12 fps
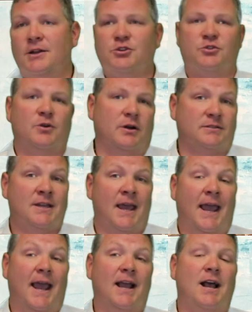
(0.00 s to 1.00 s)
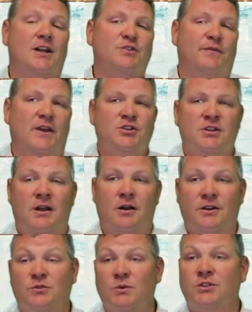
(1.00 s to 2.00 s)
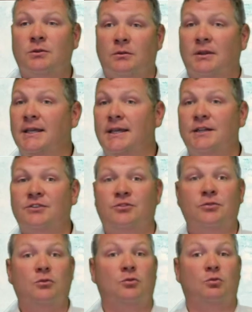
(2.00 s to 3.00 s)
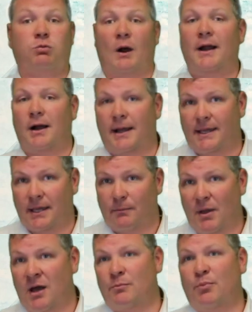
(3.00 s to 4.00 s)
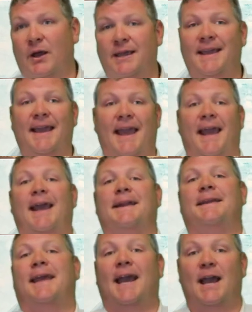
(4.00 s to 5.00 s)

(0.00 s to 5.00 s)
nature trails, and conservation areas, which leads to great hiking, mountain biking, and